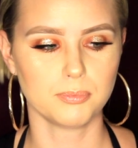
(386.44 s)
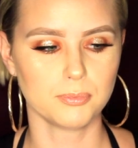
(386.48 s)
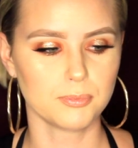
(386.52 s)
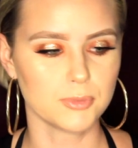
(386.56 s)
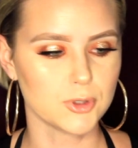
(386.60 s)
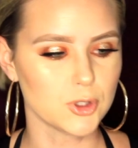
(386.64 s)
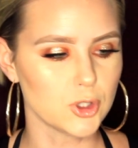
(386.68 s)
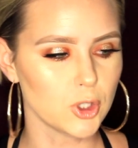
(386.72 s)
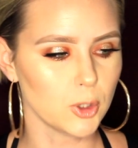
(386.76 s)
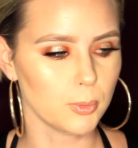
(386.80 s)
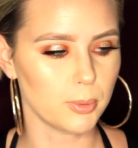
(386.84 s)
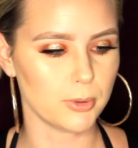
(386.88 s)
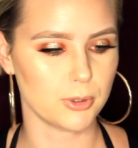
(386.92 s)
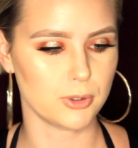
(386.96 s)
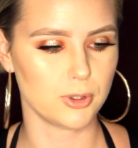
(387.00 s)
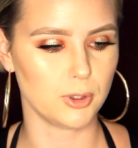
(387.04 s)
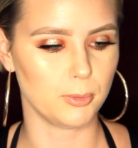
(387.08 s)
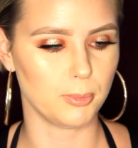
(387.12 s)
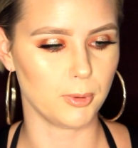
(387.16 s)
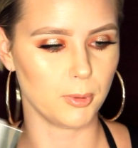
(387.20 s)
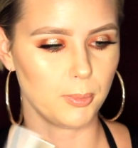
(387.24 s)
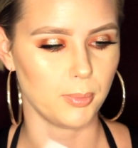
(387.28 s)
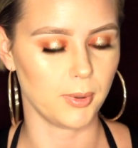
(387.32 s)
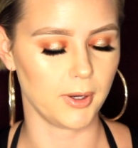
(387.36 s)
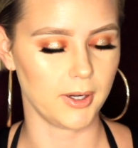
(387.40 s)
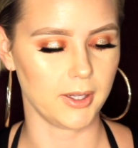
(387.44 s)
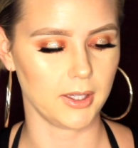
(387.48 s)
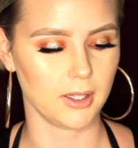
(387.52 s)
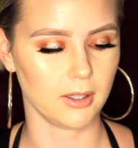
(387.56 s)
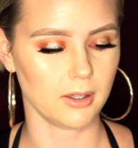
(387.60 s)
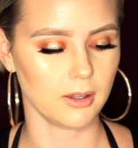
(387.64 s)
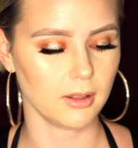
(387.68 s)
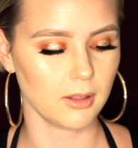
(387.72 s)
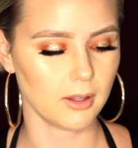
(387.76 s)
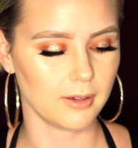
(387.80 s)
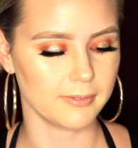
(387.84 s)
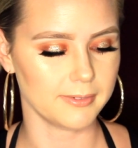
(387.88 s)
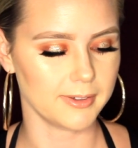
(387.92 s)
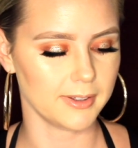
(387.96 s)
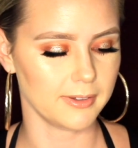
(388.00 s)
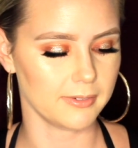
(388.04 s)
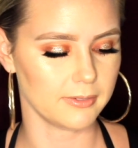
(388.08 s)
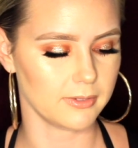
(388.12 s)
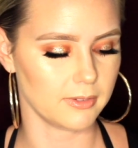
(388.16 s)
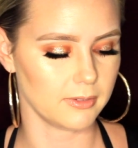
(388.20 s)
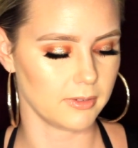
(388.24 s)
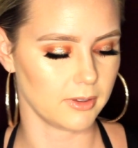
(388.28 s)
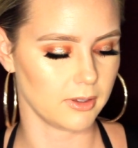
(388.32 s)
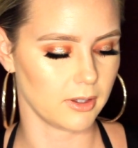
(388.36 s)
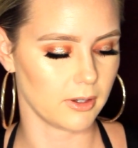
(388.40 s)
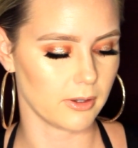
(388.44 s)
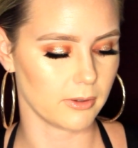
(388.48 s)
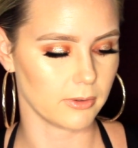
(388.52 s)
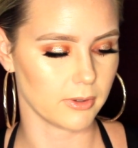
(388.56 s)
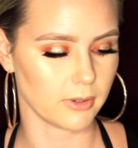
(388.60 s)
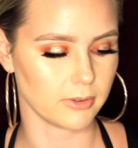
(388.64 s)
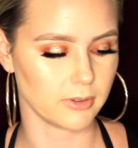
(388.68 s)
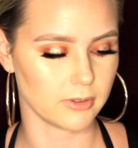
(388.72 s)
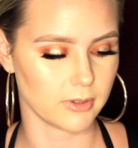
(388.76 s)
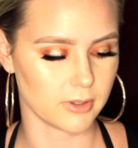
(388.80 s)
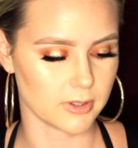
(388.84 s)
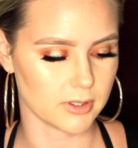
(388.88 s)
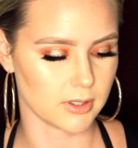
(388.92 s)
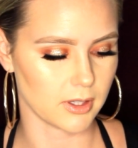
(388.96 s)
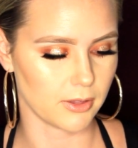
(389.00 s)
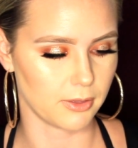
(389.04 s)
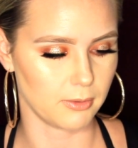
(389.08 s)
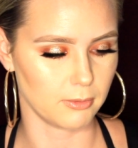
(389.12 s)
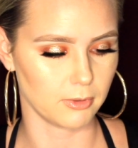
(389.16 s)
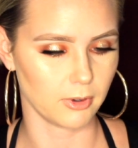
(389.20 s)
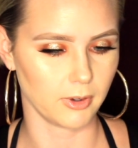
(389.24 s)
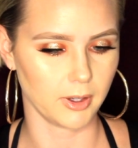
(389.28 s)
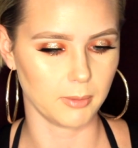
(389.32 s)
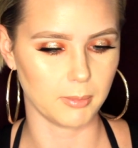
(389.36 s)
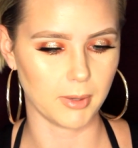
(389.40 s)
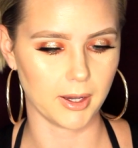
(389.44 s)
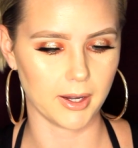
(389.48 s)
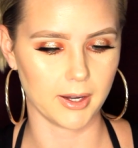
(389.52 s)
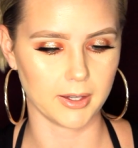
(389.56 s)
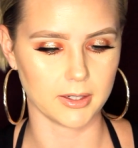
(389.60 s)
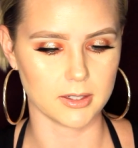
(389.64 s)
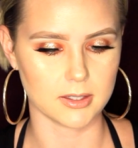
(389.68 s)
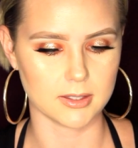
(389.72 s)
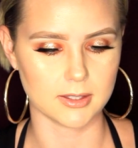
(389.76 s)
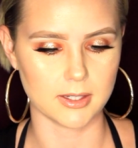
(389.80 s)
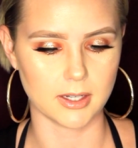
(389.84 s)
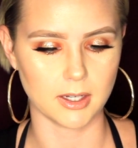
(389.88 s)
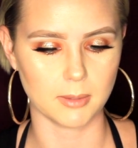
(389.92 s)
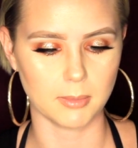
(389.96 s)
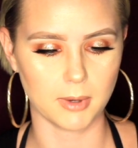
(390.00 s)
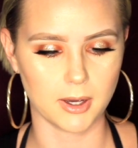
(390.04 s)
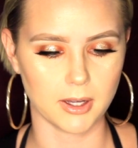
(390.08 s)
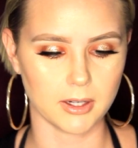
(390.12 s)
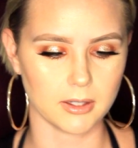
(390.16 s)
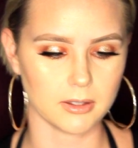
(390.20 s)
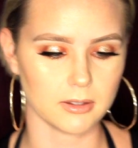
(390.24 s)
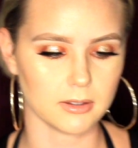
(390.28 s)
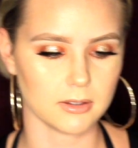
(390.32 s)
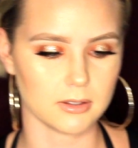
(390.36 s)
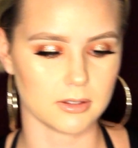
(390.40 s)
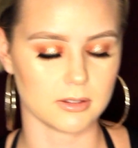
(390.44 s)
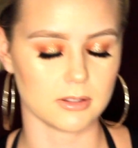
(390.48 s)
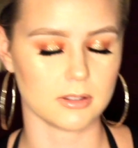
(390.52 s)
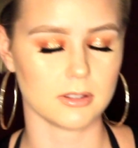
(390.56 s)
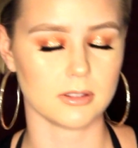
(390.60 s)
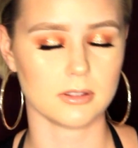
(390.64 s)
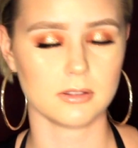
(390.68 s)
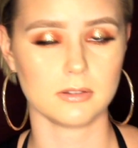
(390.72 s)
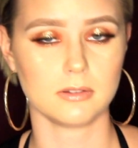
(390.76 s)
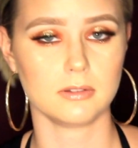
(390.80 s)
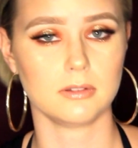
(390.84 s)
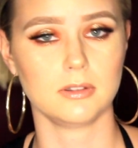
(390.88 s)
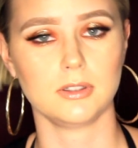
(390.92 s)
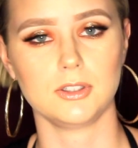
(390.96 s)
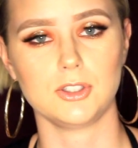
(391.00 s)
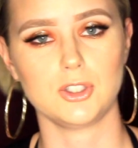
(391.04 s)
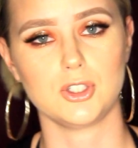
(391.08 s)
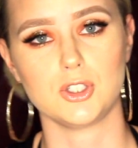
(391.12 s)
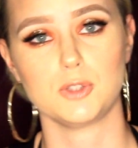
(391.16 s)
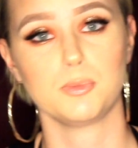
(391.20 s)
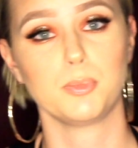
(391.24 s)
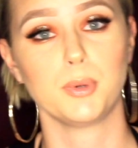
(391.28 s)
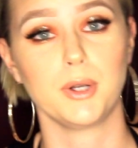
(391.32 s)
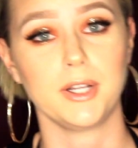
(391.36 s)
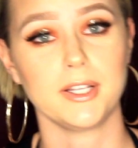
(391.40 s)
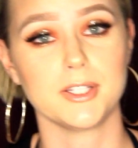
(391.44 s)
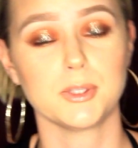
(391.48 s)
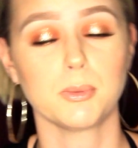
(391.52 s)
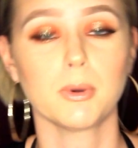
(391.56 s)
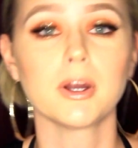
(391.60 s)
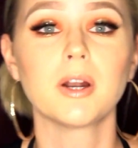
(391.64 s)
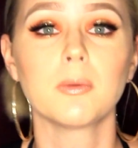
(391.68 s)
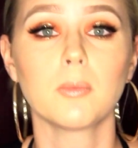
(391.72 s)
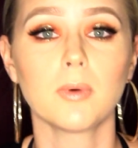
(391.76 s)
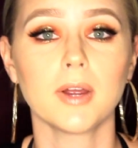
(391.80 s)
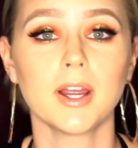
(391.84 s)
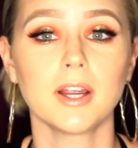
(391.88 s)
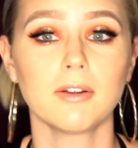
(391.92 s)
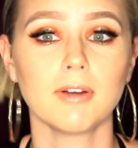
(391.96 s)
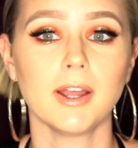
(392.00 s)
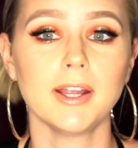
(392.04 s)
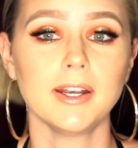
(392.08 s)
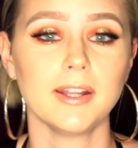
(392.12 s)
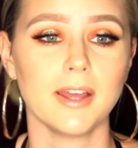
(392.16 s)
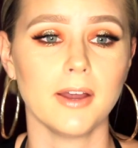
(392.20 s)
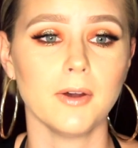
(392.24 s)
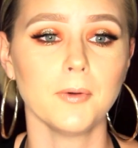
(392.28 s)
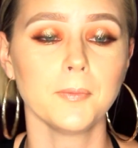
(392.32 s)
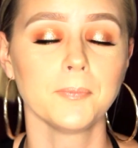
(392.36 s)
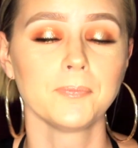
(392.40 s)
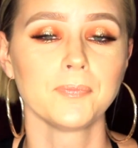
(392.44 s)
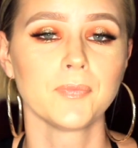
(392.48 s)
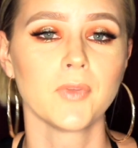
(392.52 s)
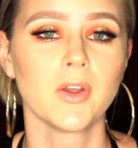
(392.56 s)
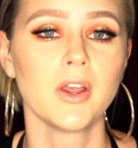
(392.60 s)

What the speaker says: Super pretty. Love it. You know, there's nothing really bad I could say about it. It's just pretty. It's what I'm wearing right now.